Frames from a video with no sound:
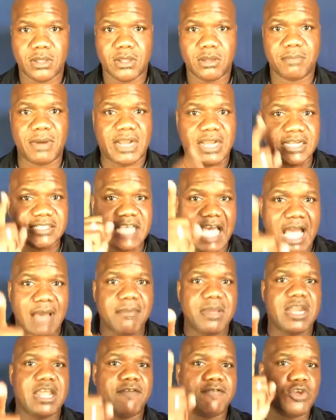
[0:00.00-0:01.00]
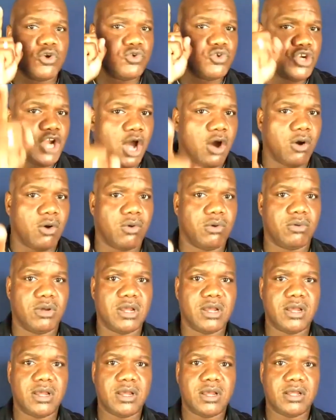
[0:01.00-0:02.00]
Because how many of you know
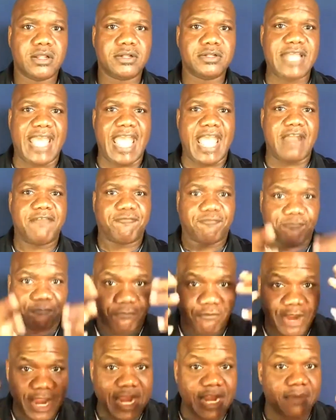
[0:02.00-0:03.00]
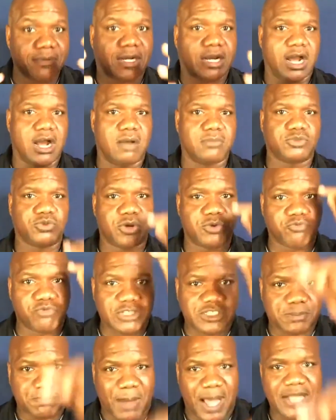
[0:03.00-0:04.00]
that freedom comes with
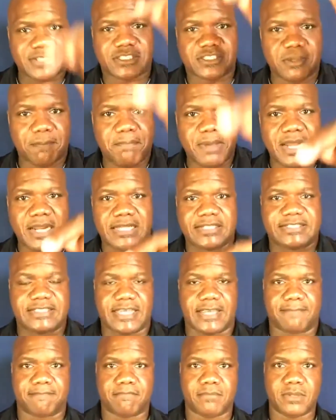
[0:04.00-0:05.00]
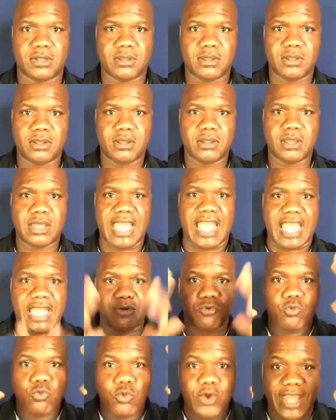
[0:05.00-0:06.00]
responsibility?
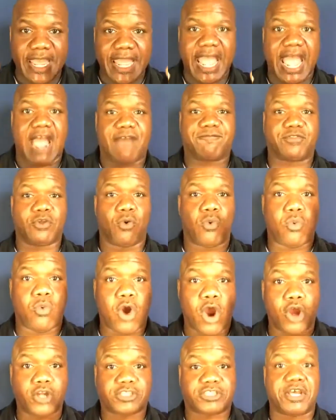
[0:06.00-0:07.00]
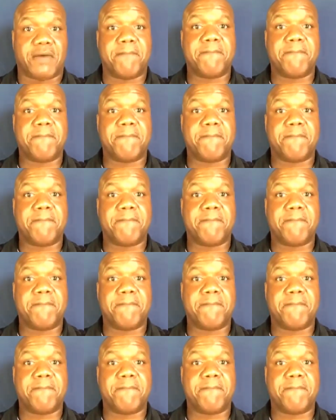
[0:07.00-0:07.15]
And we have to work to